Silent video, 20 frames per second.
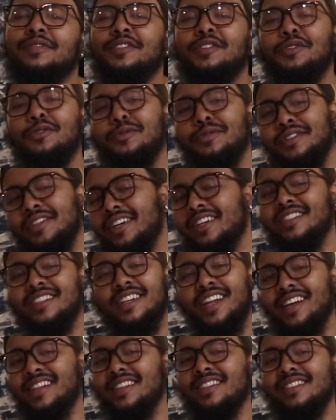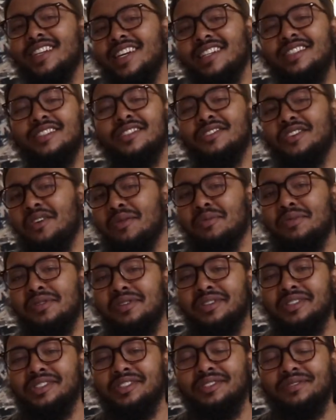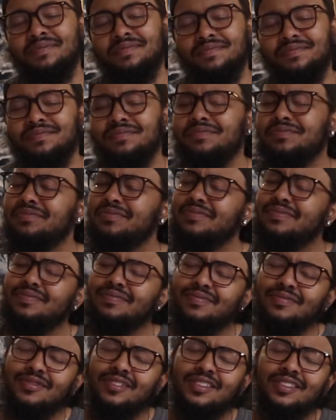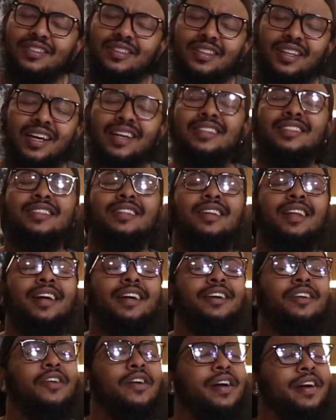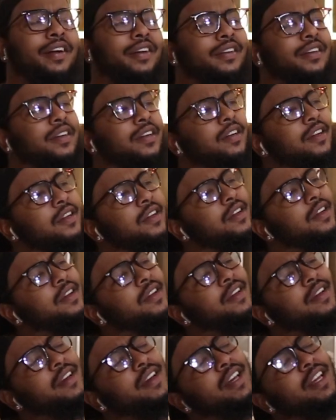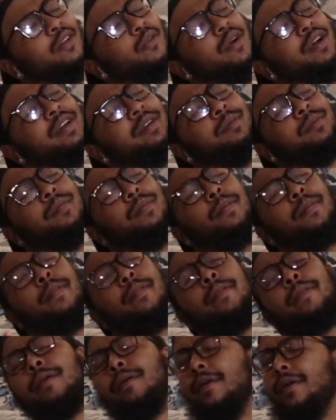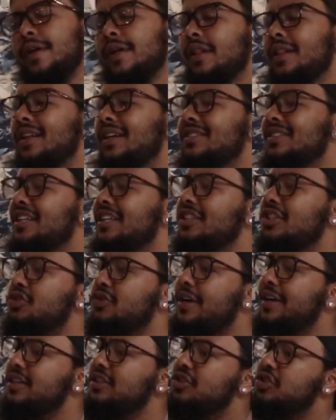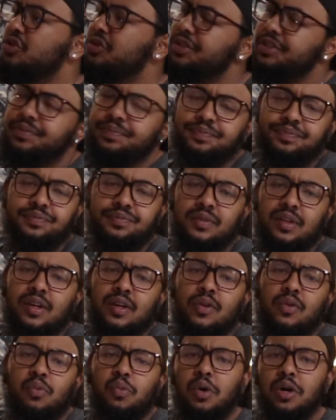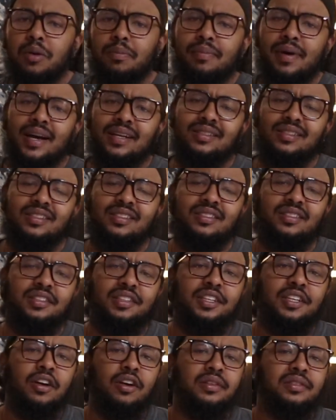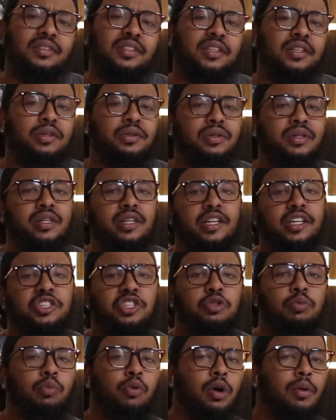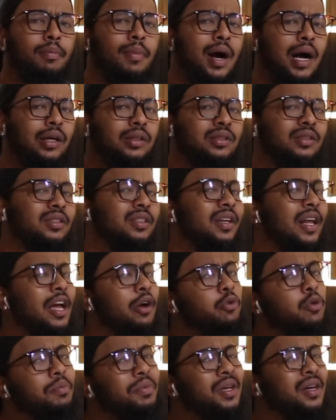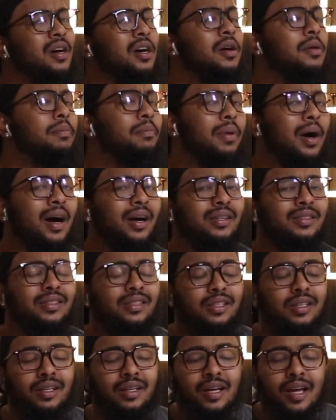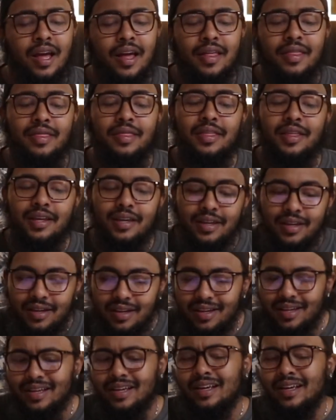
Who doesn't like the taste of Starbucks? That shit like crack. Anyway, let's get straight into it. Welcome back to the Sneak Cartel. It's your boy Miles, and today we'll be unboxing the